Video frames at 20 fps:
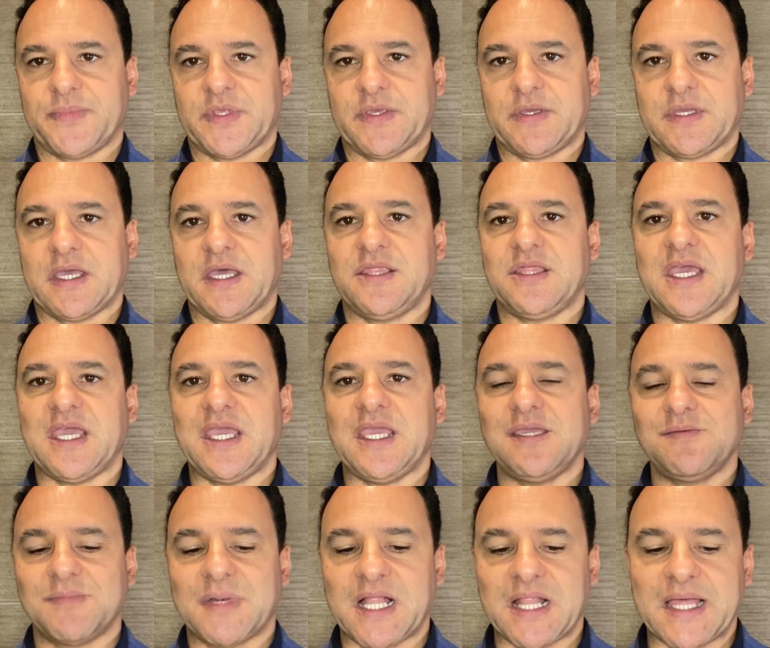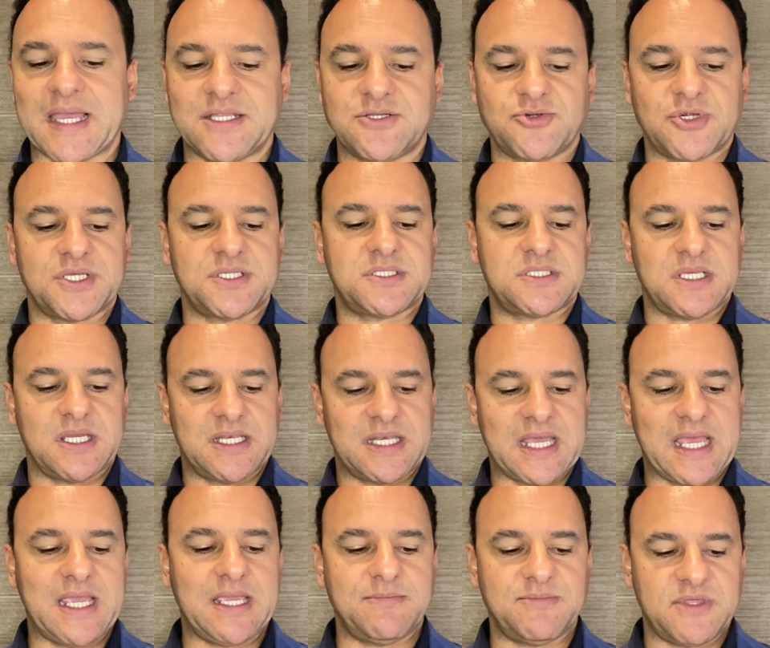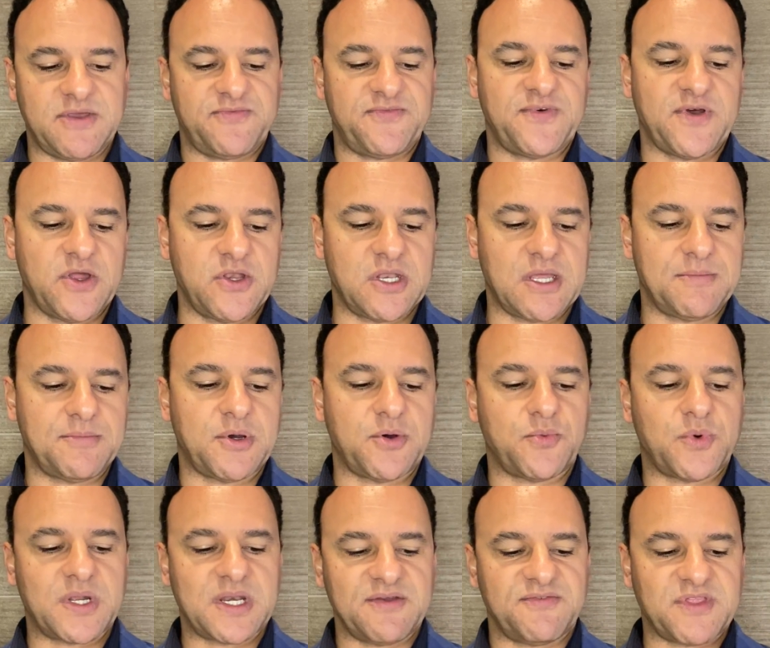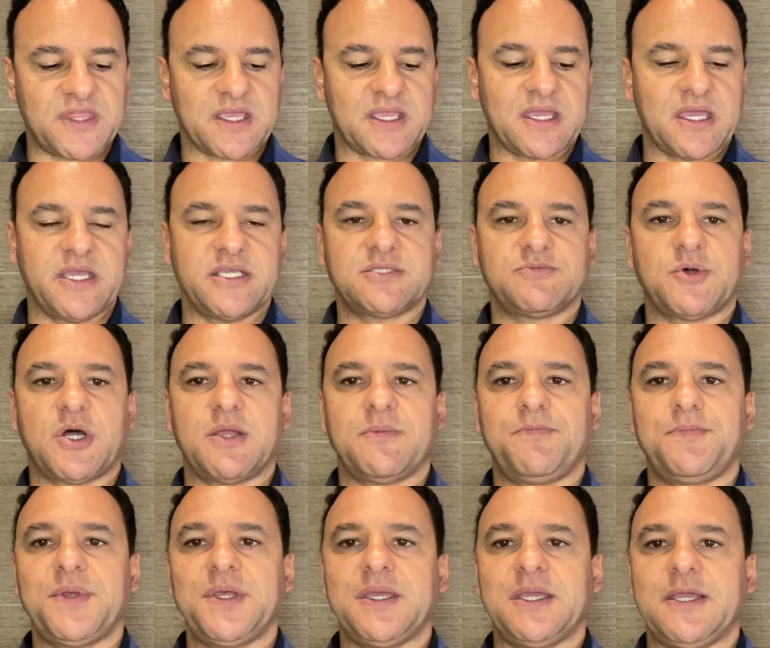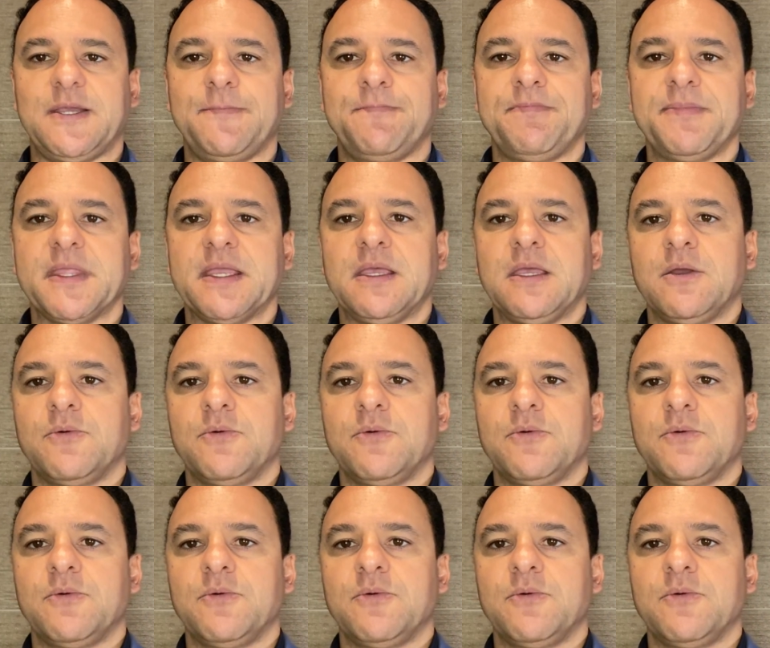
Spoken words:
Okay, their email address, their name, their phone number, whatever the case might be.